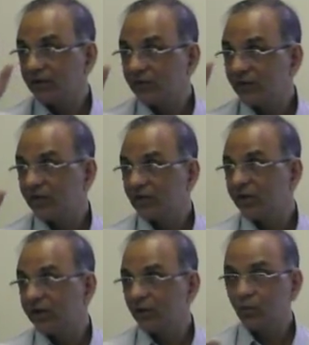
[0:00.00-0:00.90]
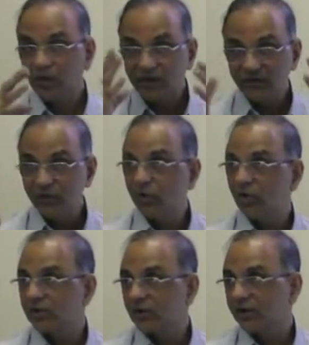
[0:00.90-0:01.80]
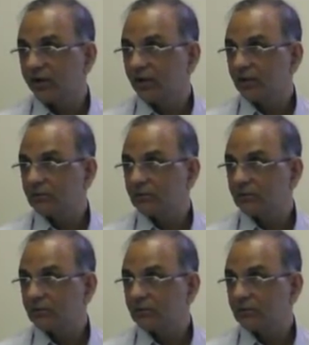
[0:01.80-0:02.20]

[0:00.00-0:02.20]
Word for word: It said 38. Why is it called 38?